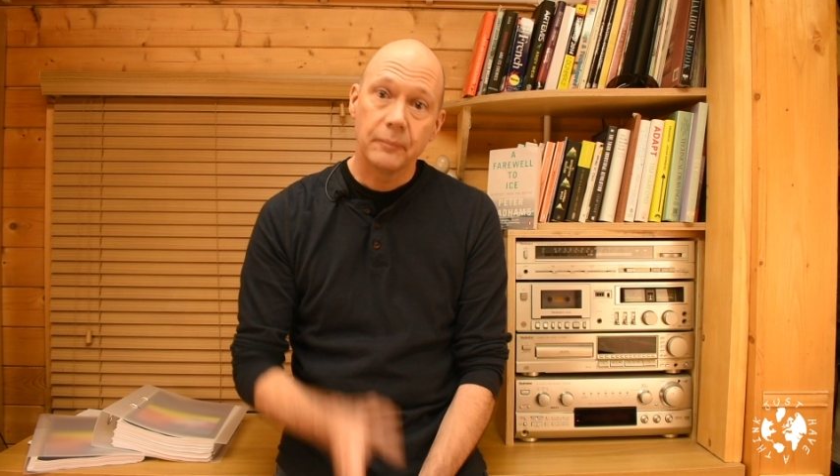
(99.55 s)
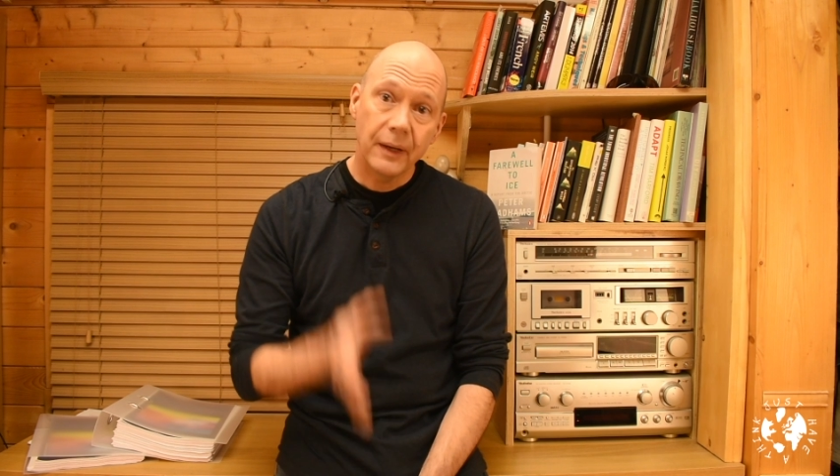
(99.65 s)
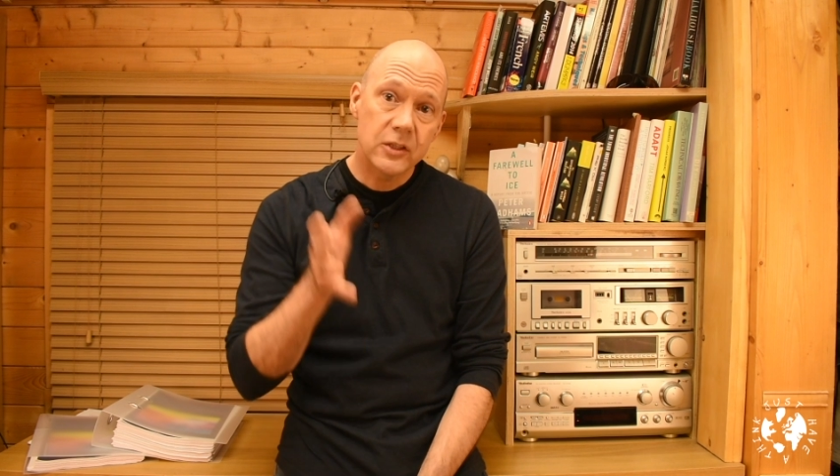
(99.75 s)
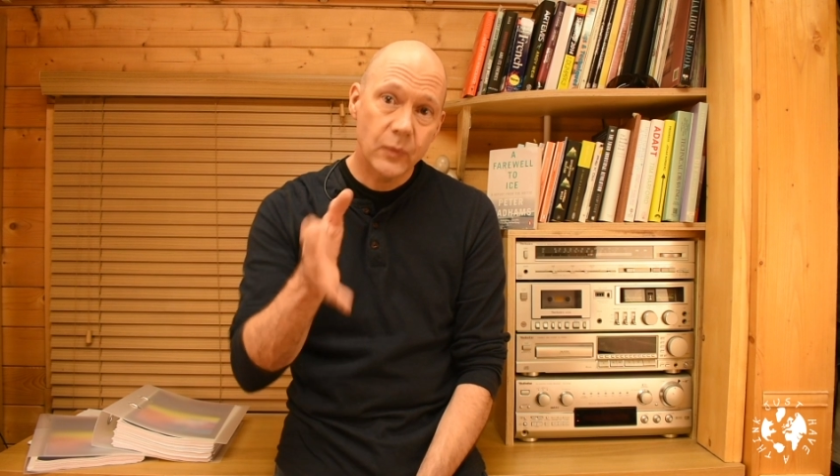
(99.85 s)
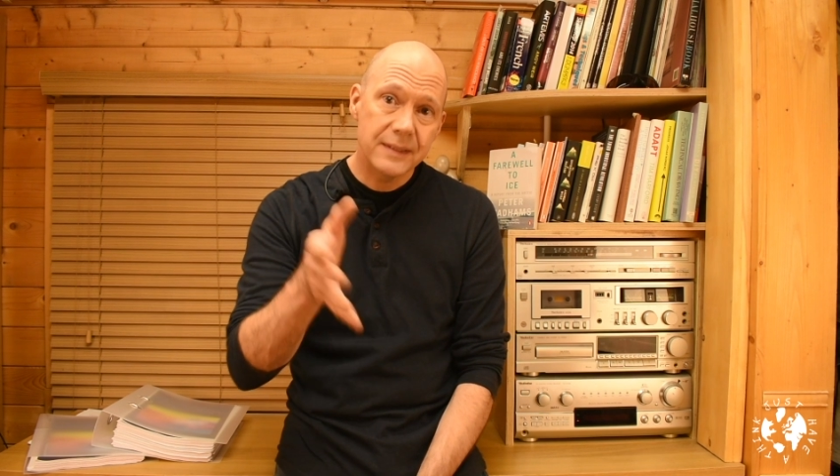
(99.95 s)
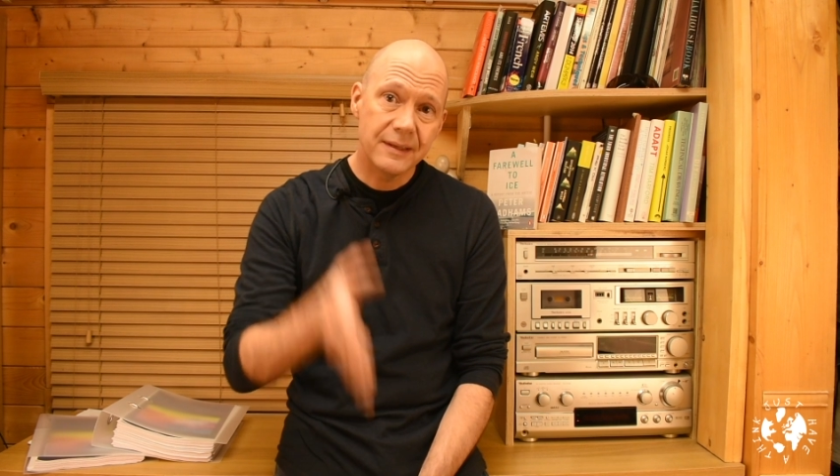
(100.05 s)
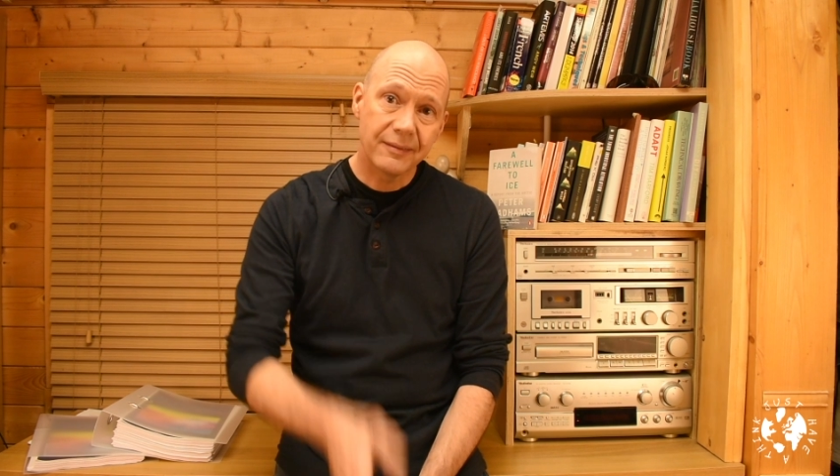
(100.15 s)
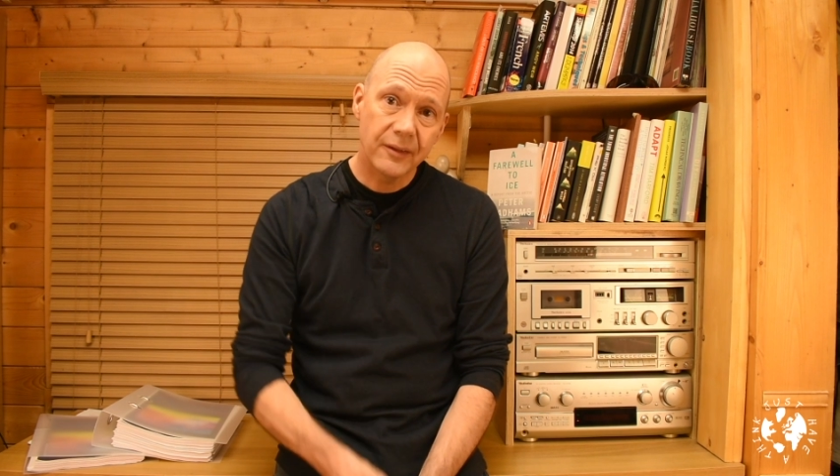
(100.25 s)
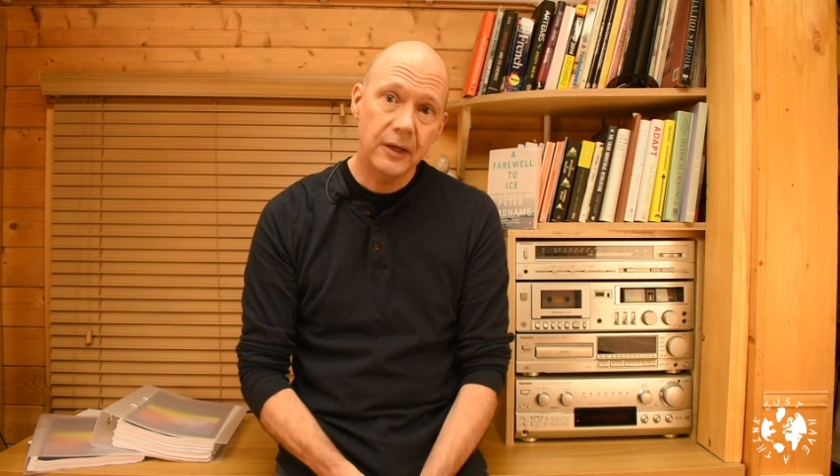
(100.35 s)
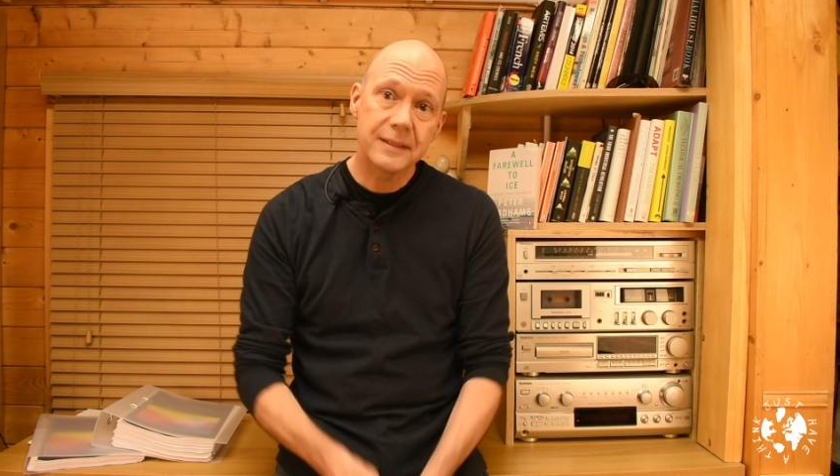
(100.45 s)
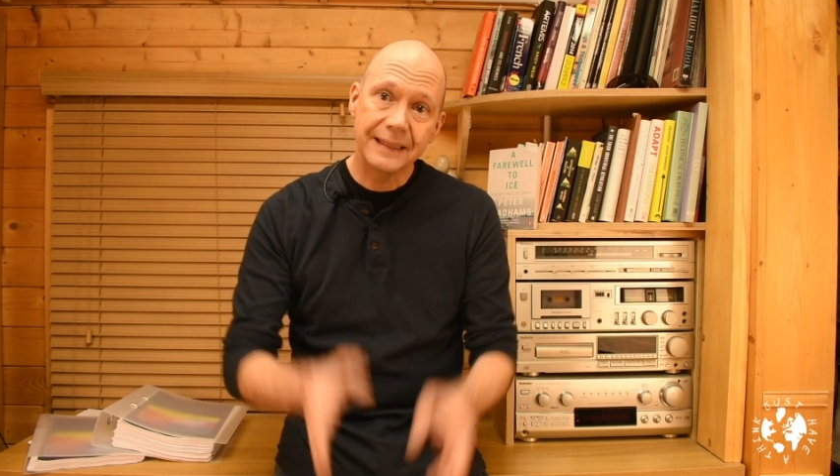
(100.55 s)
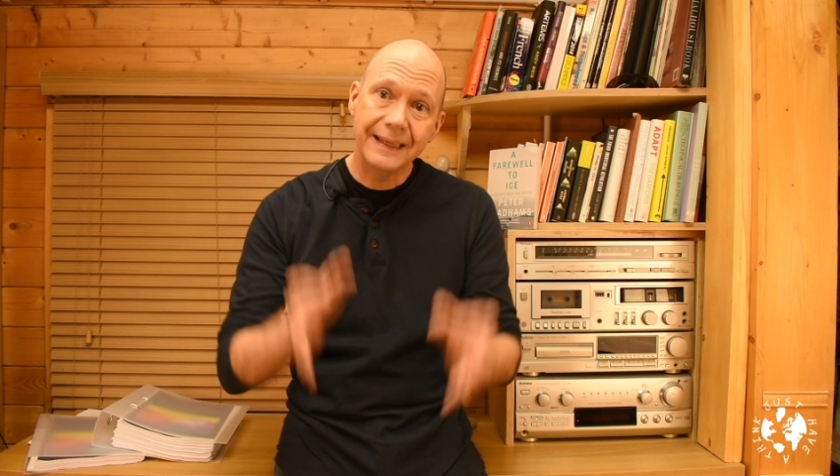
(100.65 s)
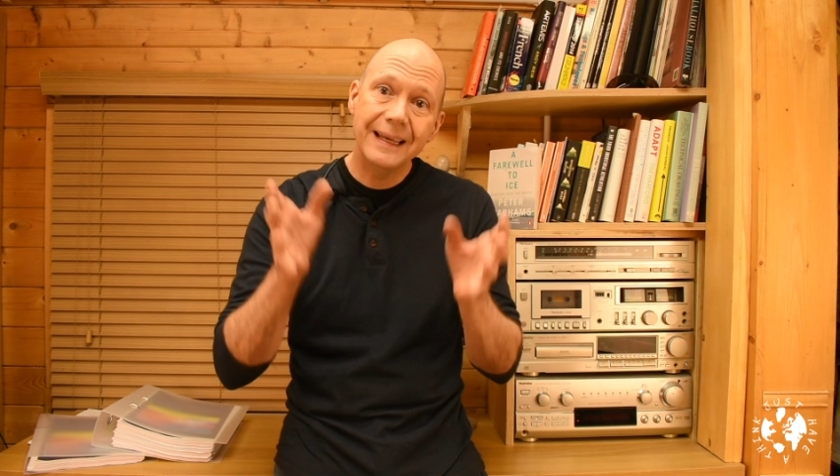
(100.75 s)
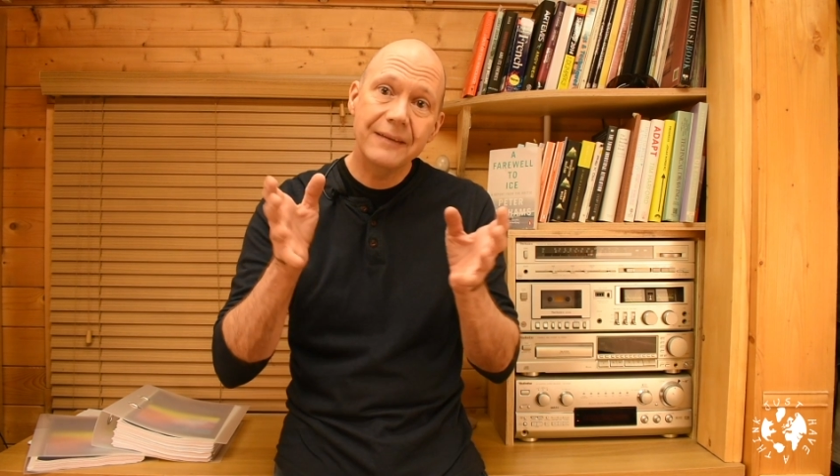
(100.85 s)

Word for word: By 2030,